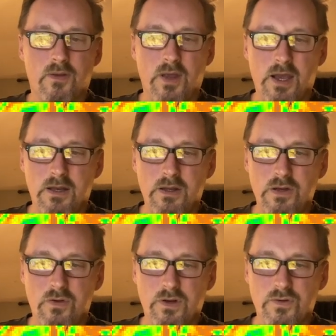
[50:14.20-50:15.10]
then
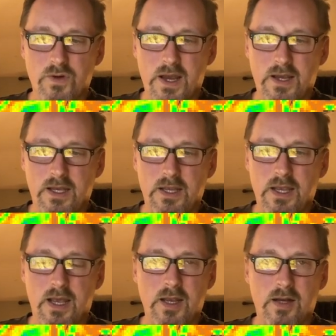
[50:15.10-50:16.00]
you can drag it
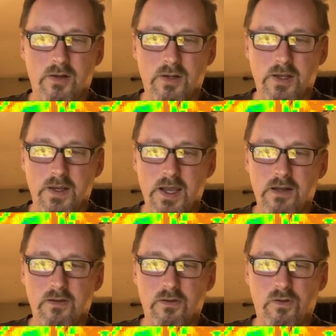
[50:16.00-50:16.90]
and then click
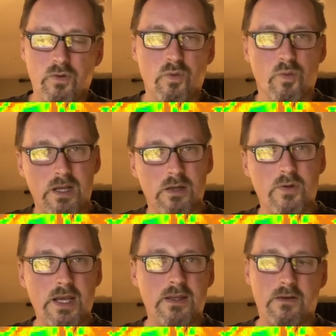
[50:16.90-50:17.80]
again to
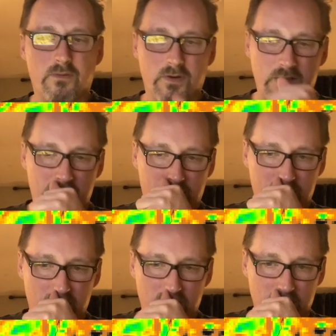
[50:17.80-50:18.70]
relocate that vertex
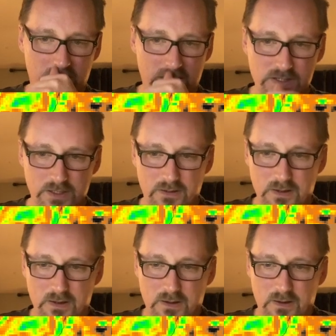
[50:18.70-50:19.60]
to a new location.
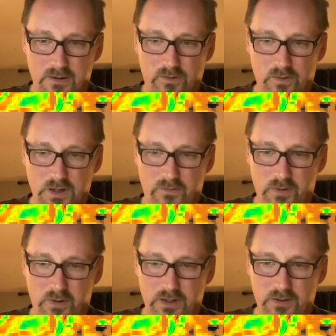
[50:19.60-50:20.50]
So here, if
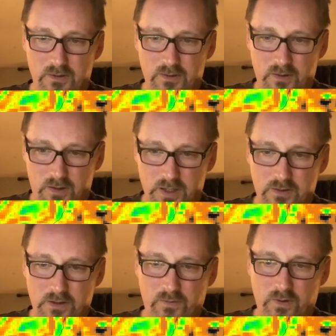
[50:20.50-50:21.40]
I want to
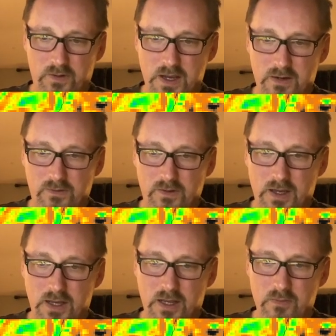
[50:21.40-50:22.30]
click this vertex
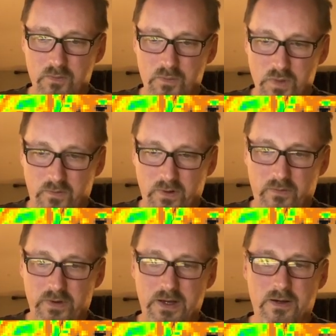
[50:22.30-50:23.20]
and then move it
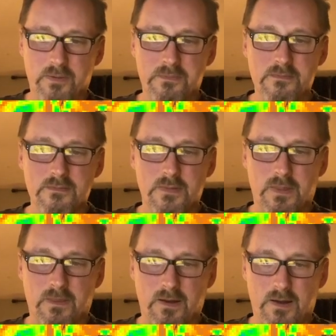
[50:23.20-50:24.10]
over here,
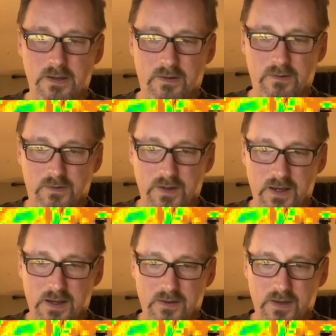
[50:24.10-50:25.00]
you can
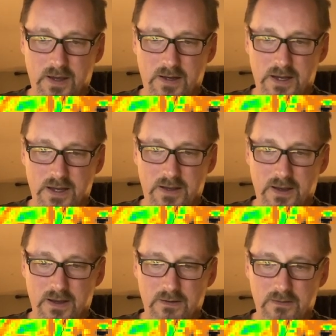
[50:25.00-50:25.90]
see that I
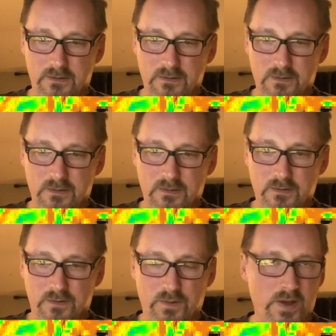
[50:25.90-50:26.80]
can
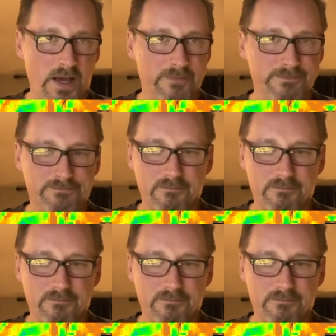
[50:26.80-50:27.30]
do that.